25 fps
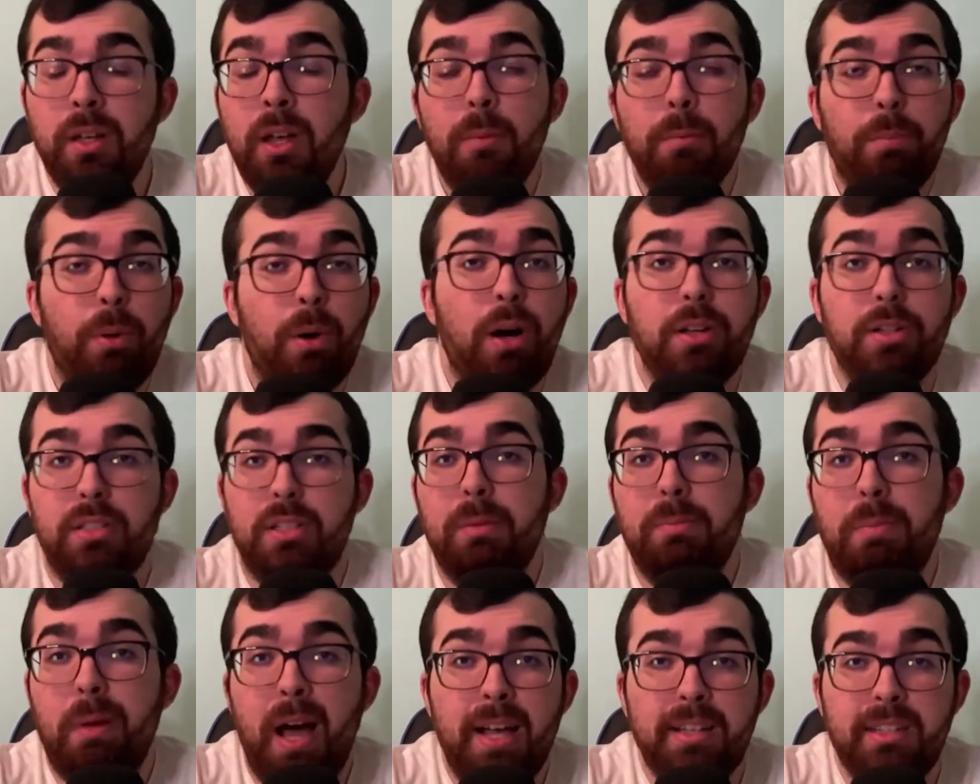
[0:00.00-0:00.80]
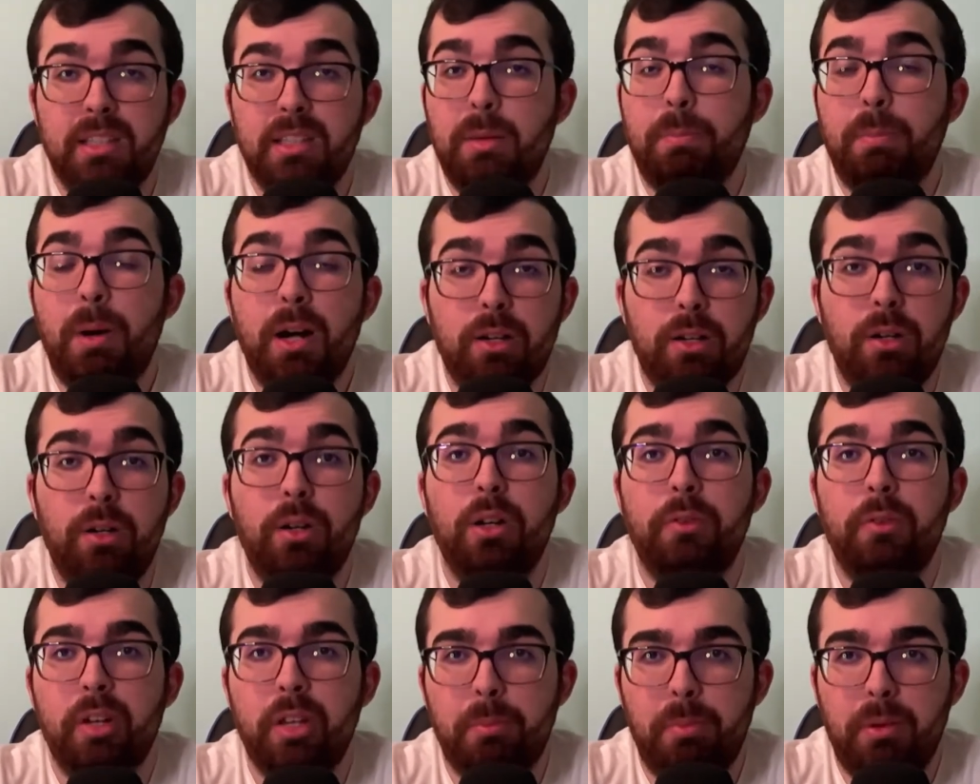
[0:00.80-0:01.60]
Boston passing the puck all
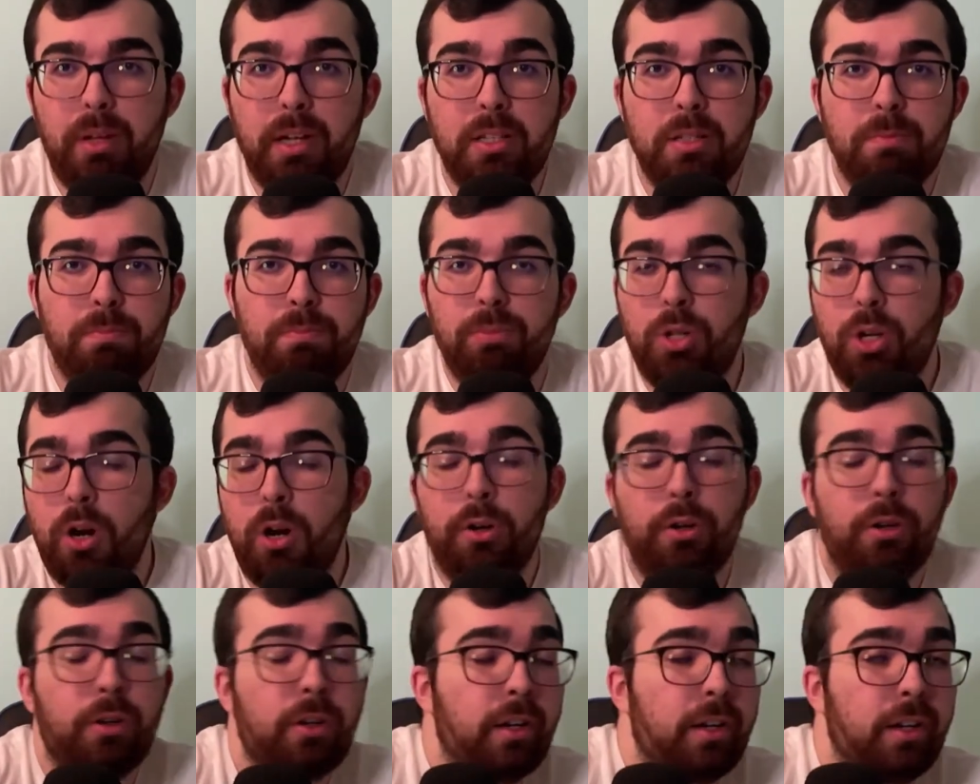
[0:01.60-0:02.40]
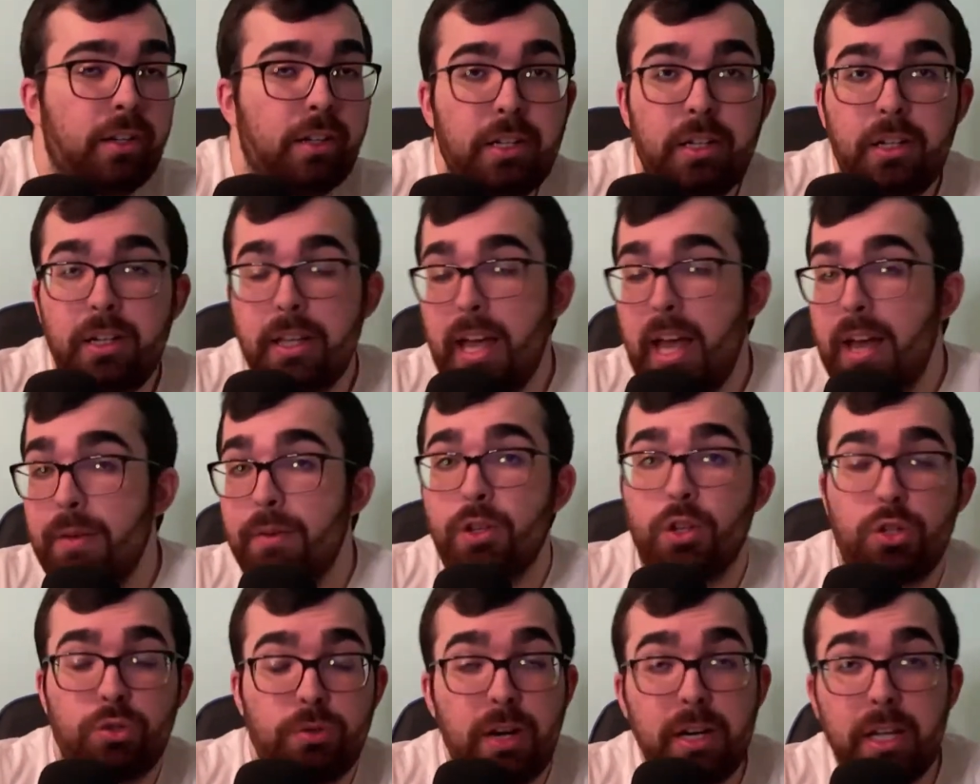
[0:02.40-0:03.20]
over the place. Carter Hart literally having
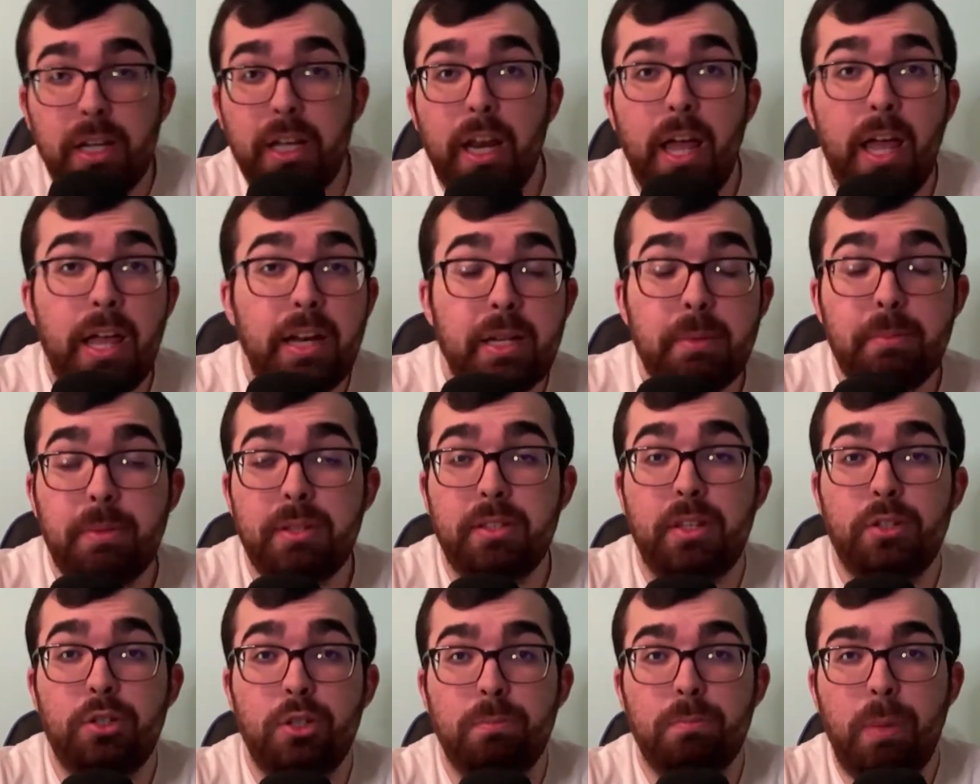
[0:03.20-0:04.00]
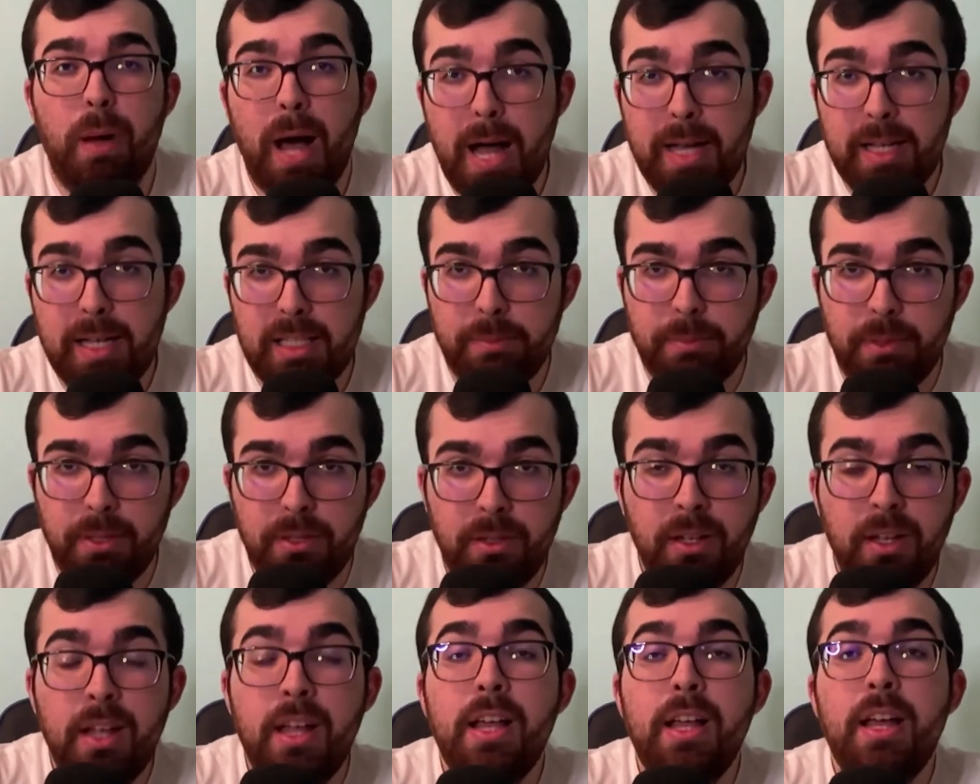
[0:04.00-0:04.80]
to try to get any position possible.